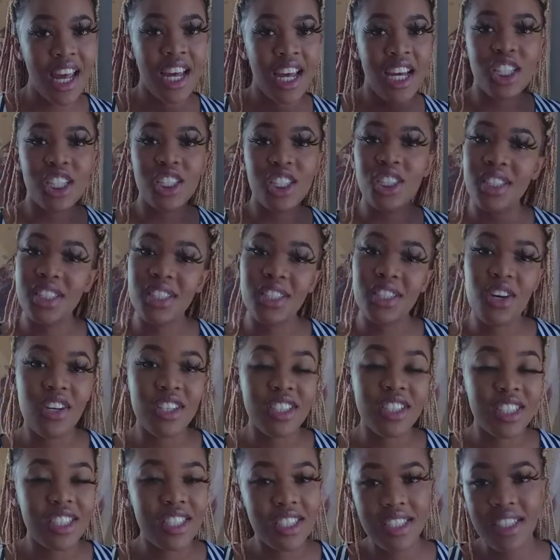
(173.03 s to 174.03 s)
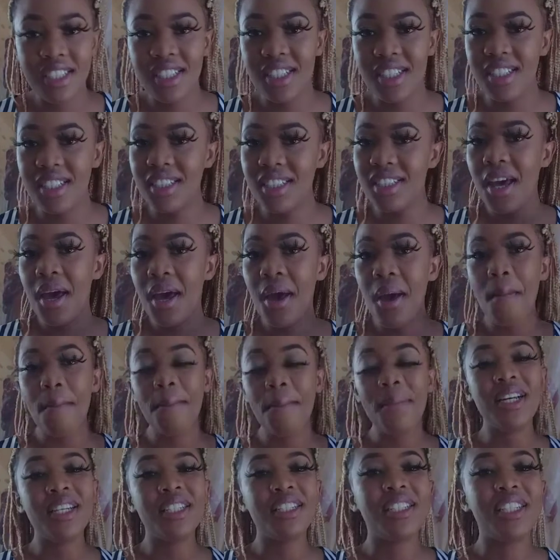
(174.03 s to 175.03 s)
She's consistent.
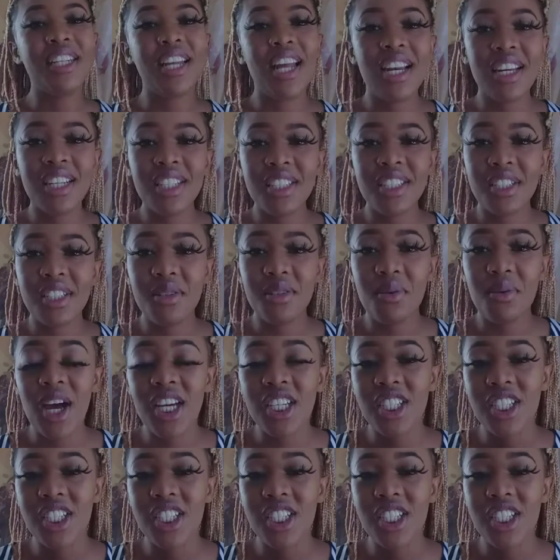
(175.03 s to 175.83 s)
Personality-wise,